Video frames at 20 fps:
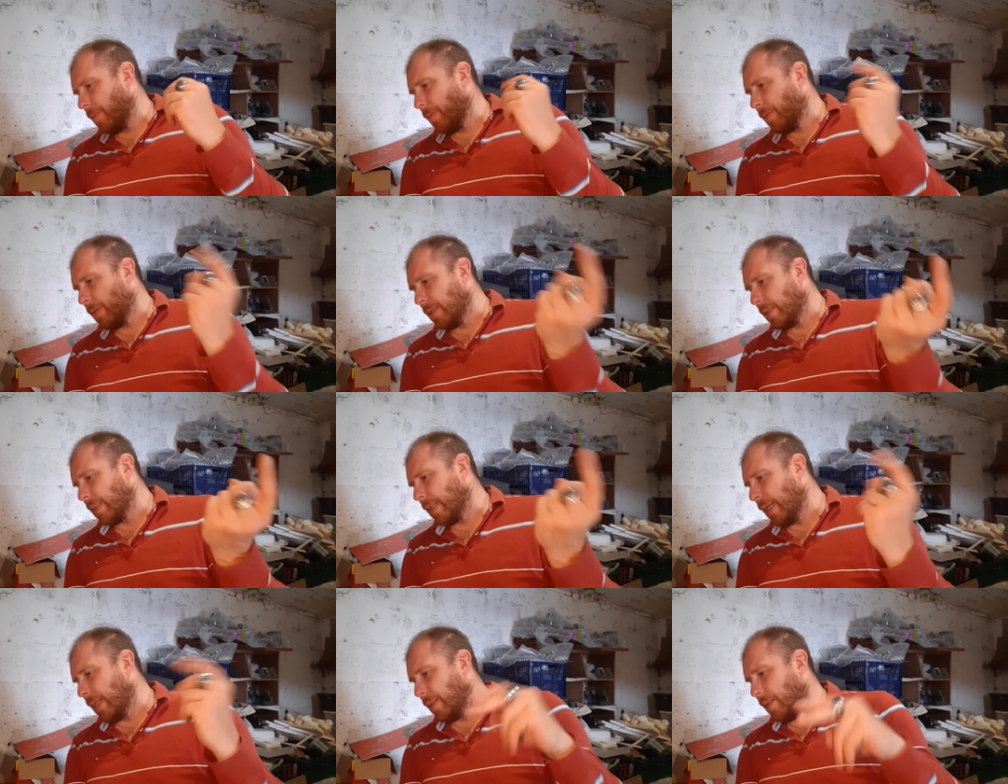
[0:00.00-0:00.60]
The
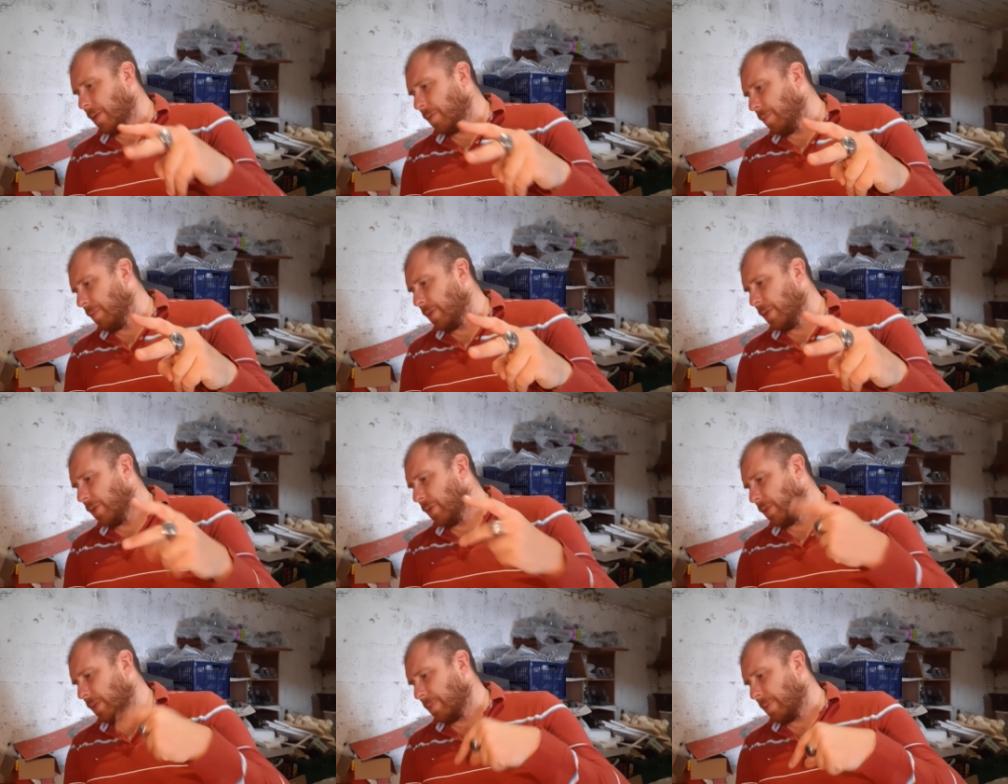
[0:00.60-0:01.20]
standard in
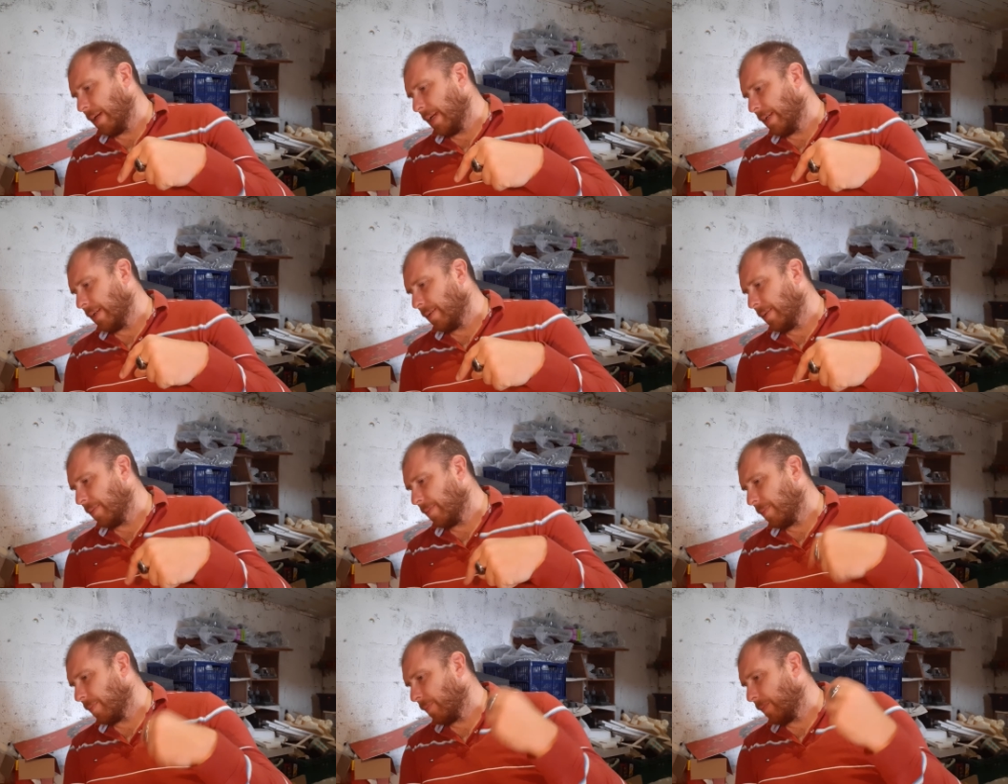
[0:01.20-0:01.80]
musician's paint.
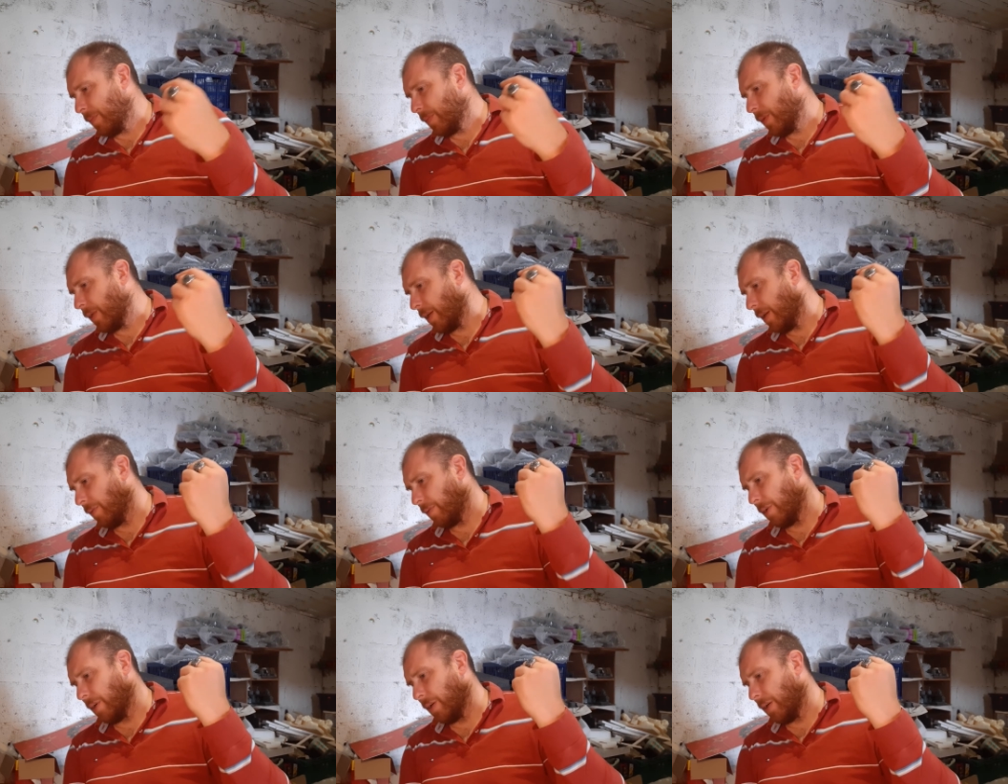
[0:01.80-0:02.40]

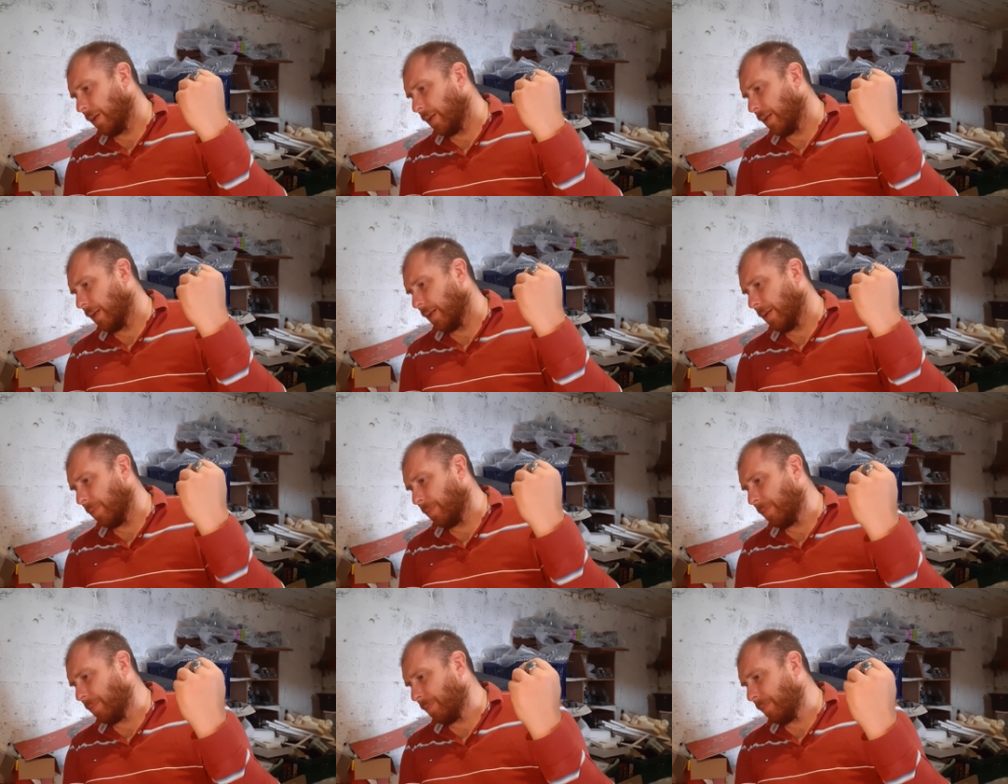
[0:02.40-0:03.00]
I've got
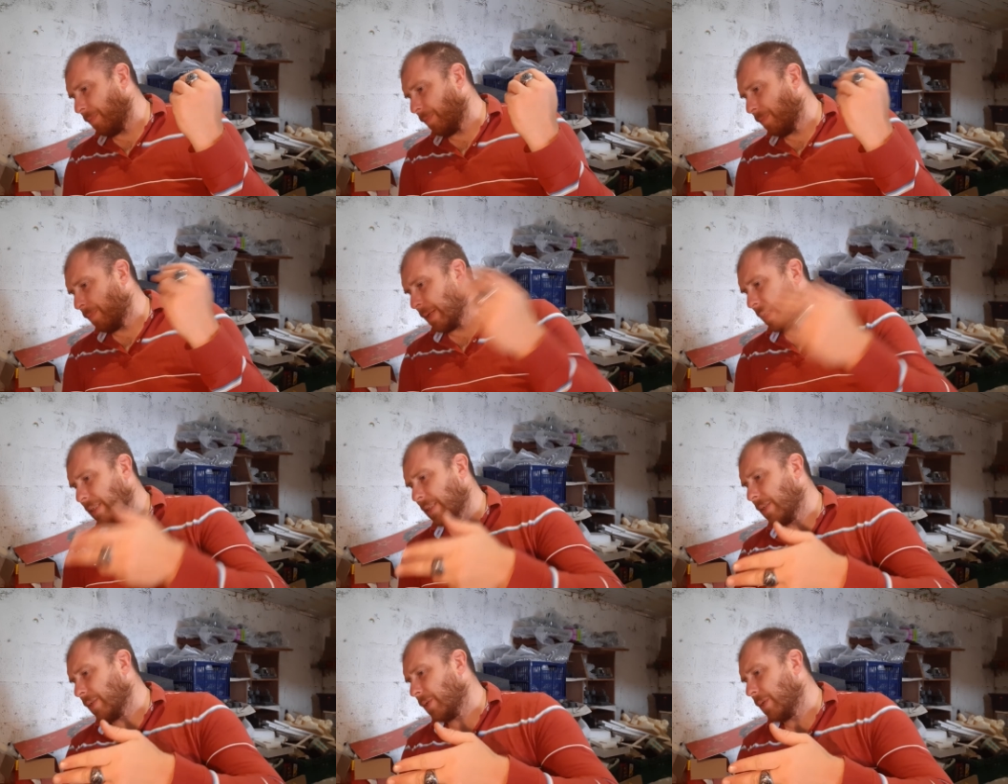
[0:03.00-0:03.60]

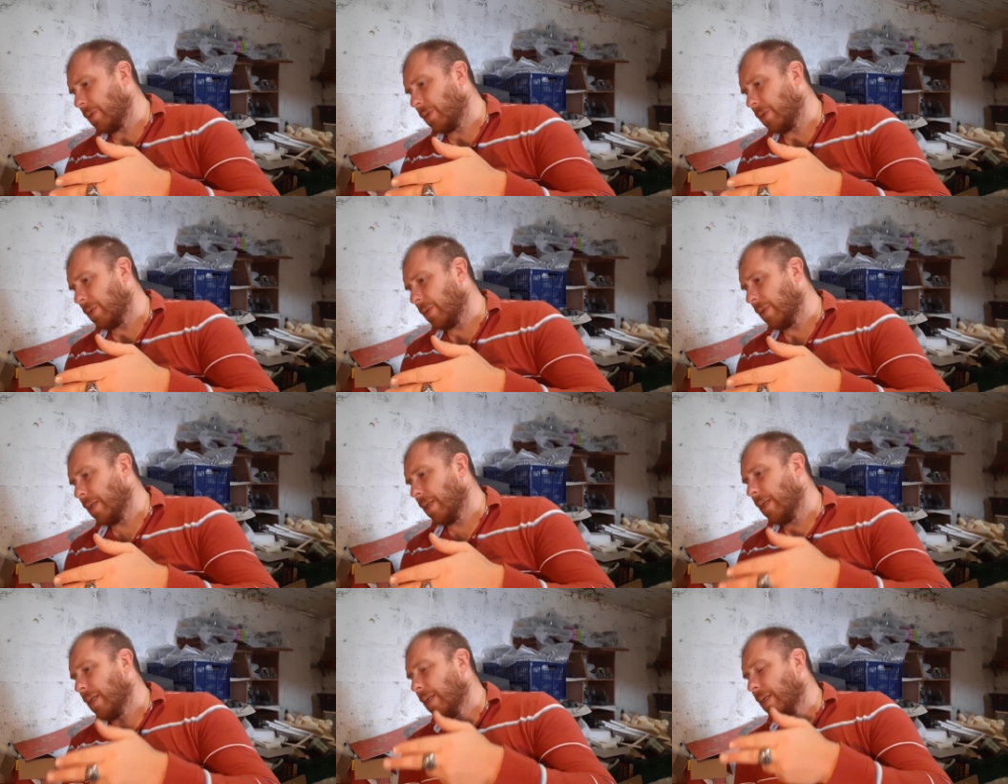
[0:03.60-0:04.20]
Vestigore,
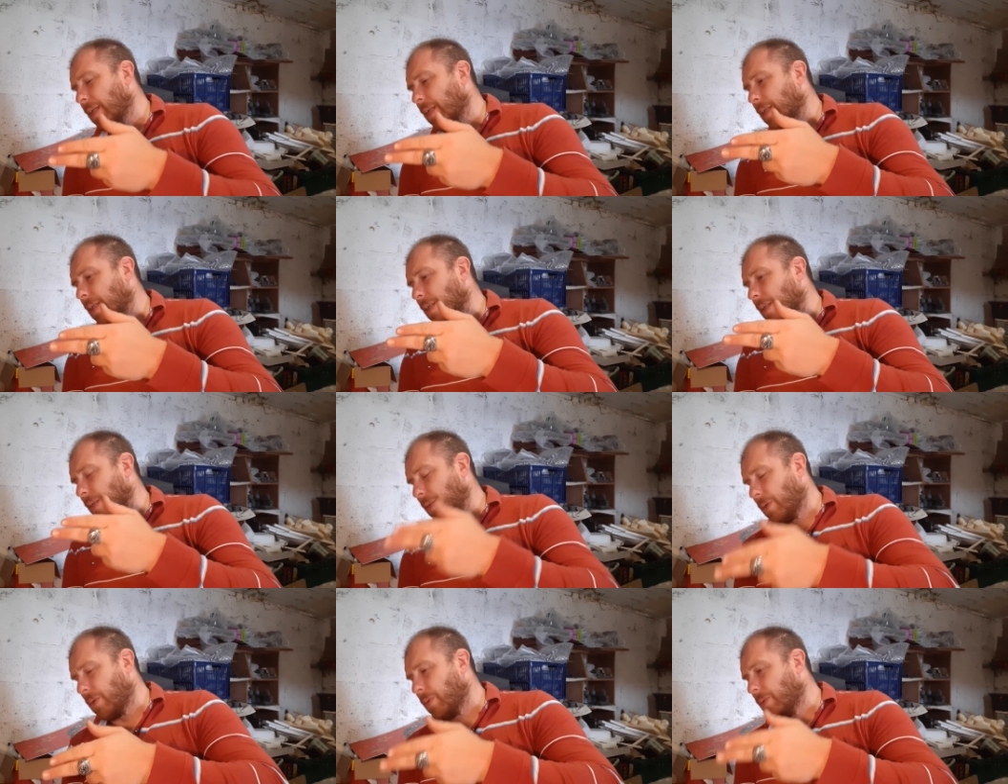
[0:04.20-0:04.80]

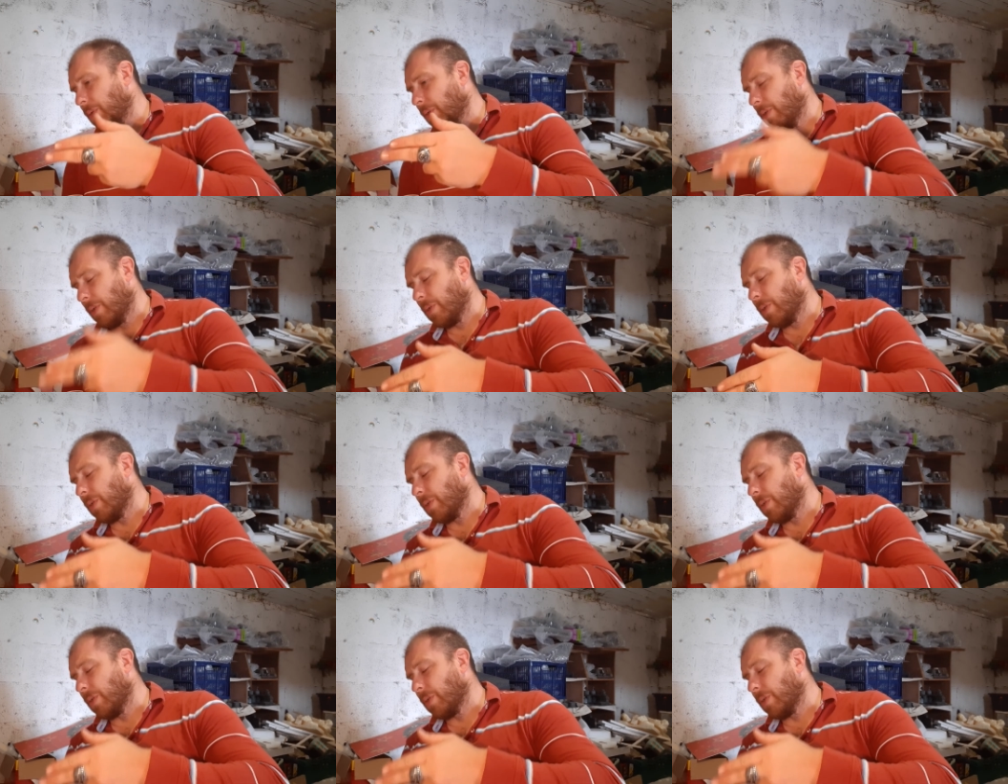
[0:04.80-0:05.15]
Cornagore,